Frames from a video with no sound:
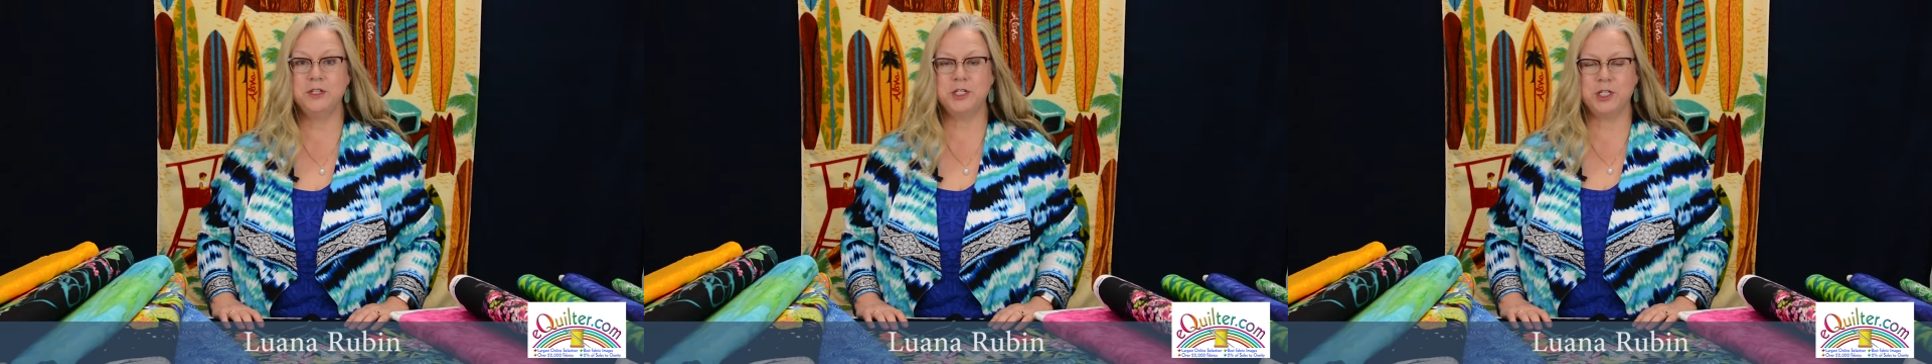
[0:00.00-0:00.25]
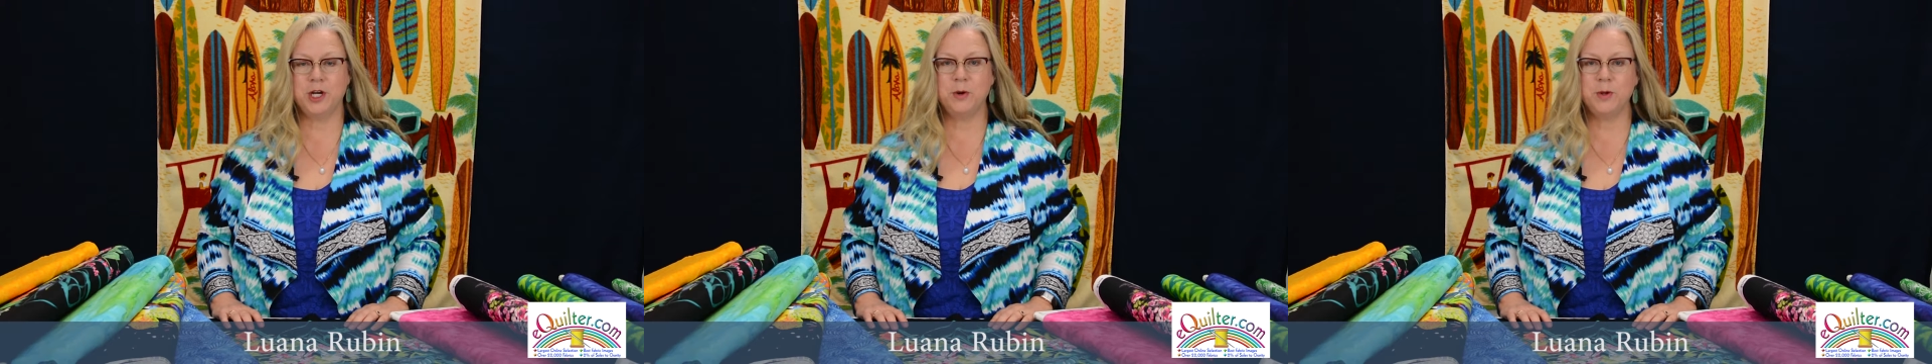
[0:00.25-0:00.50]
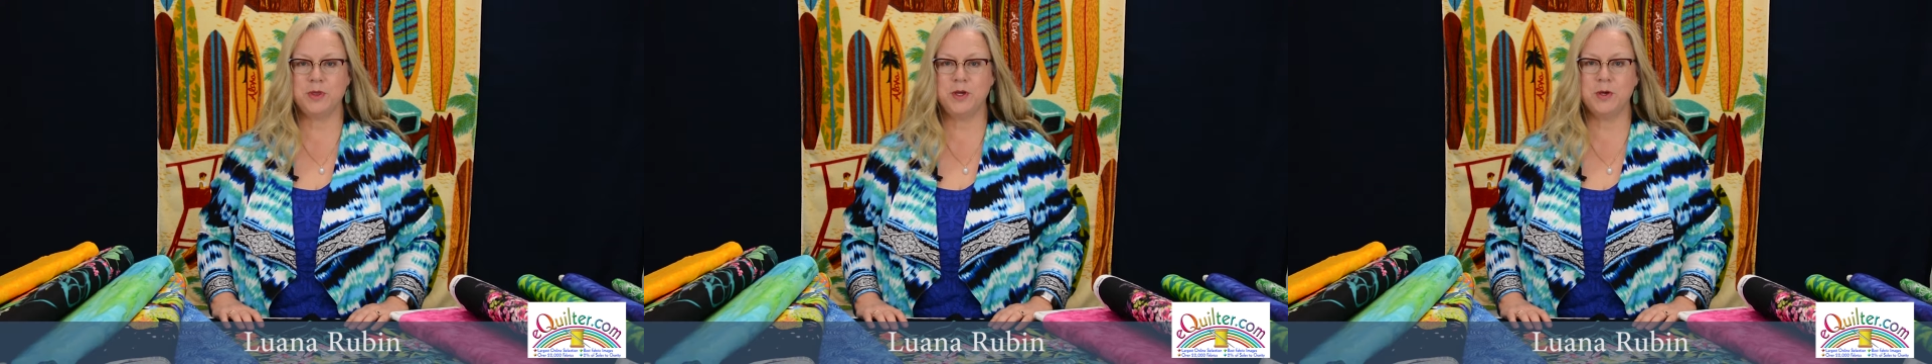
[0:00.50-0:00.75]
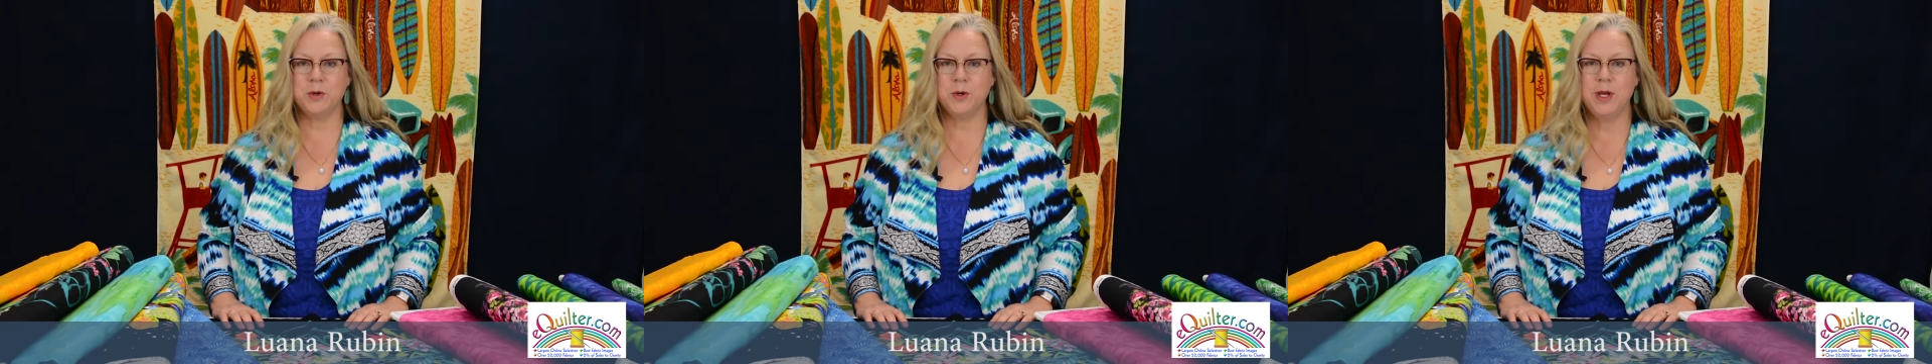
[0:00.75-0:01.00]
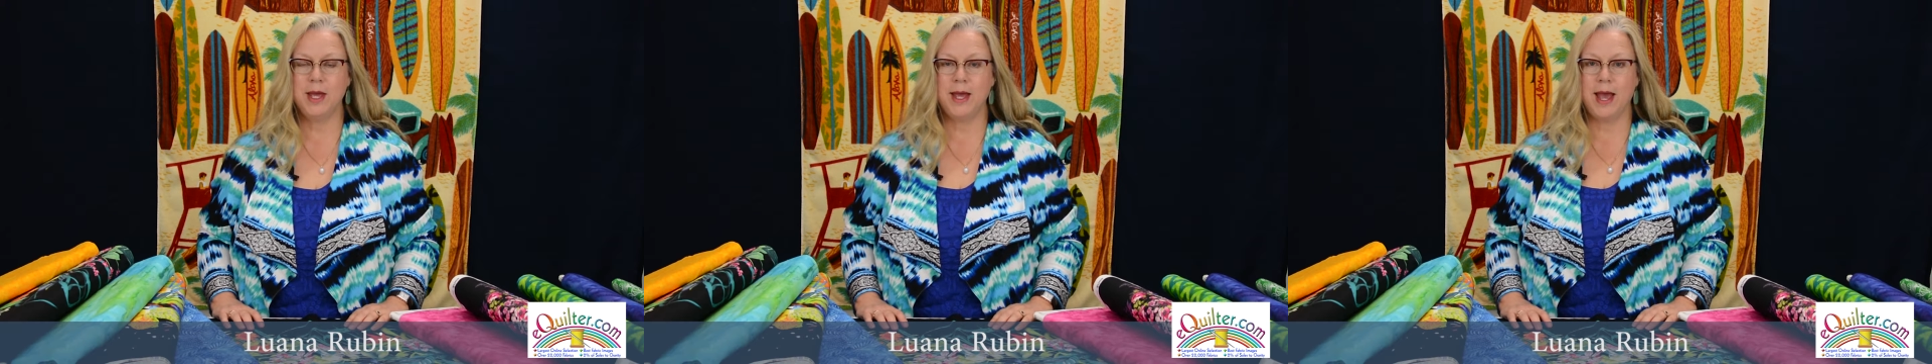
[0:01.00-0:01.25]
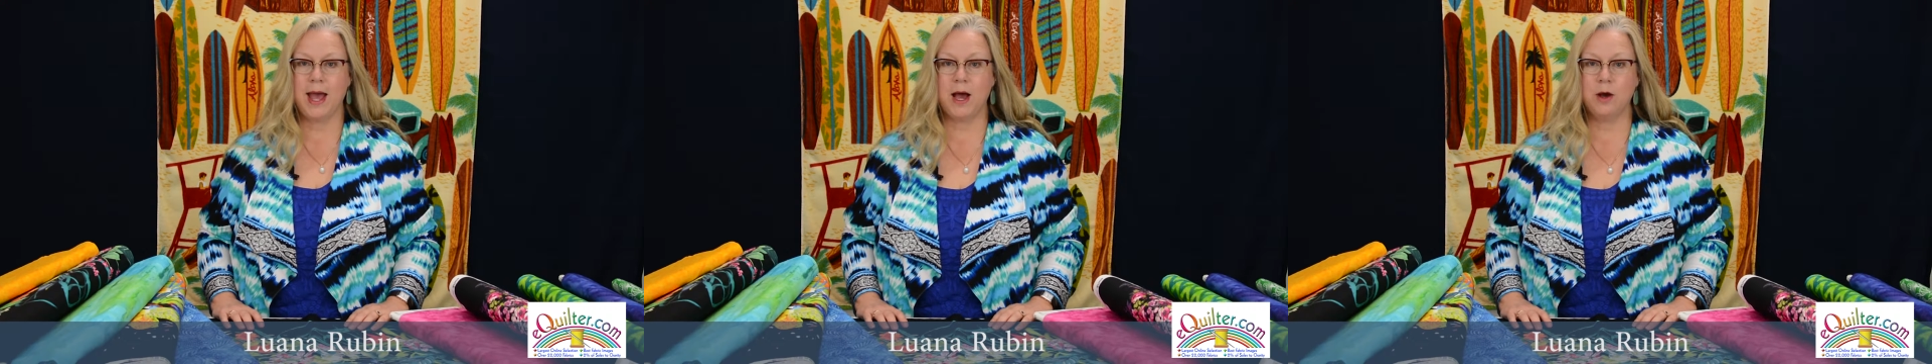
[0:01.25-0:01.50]
to share with you
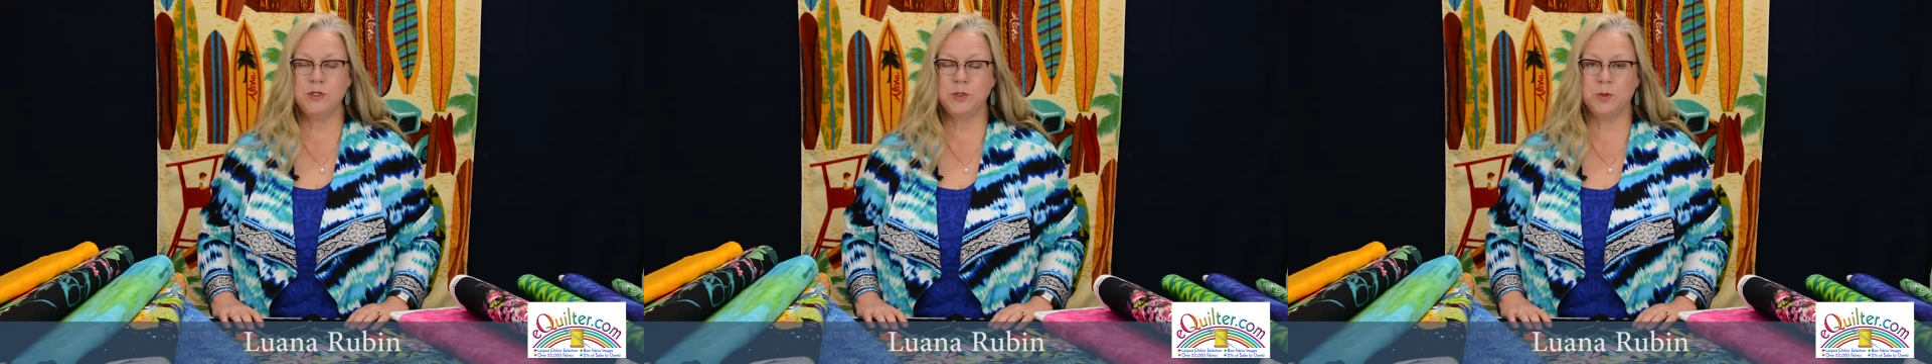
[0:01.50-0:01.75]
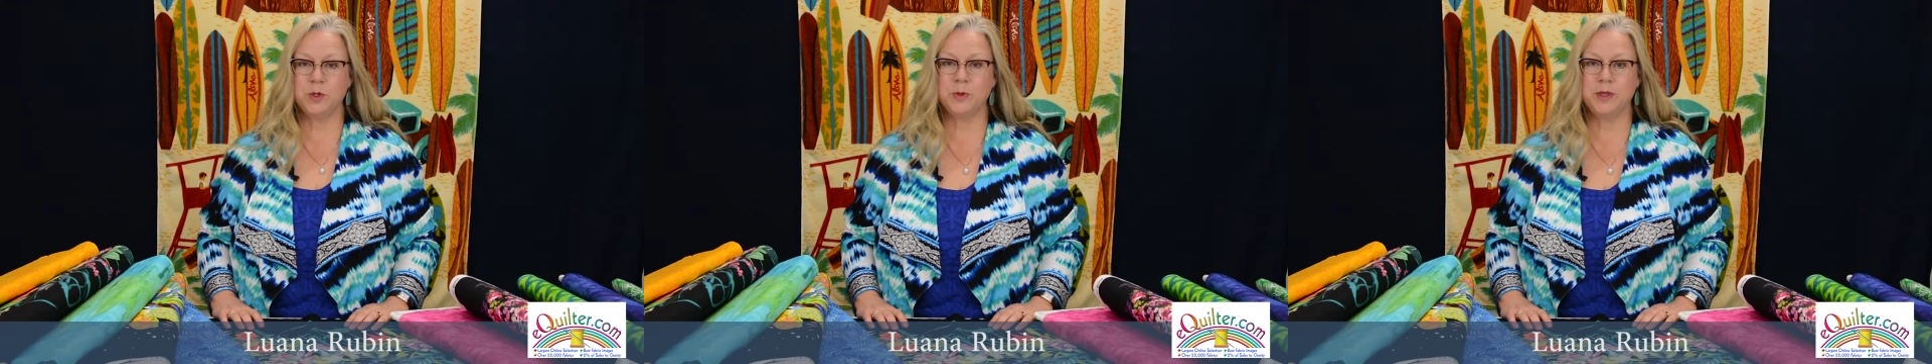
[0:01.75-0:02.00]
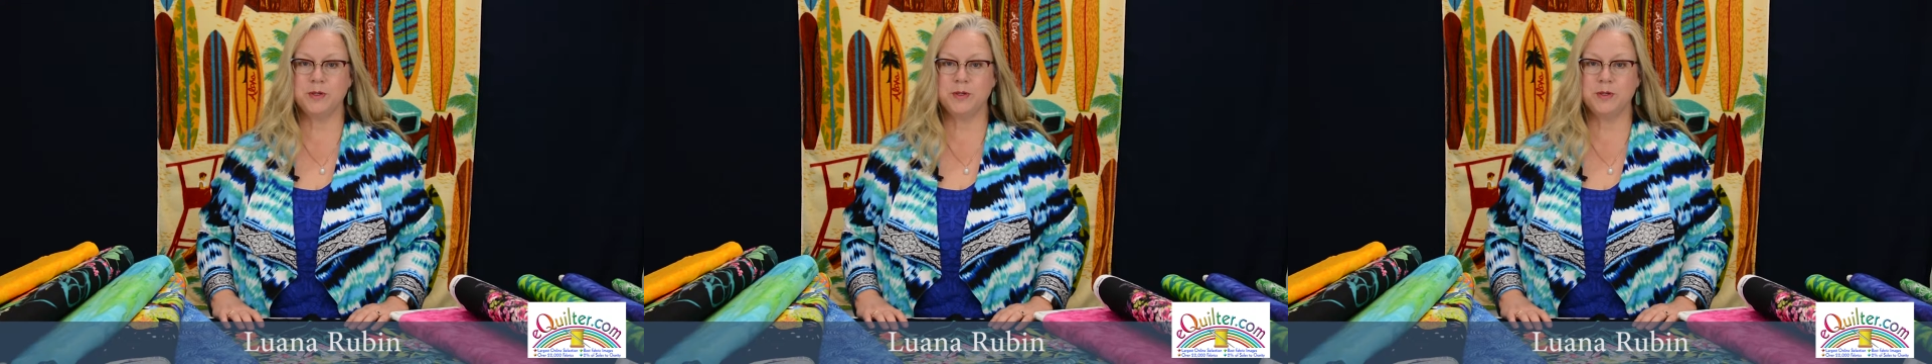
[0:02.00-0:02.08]
how to work with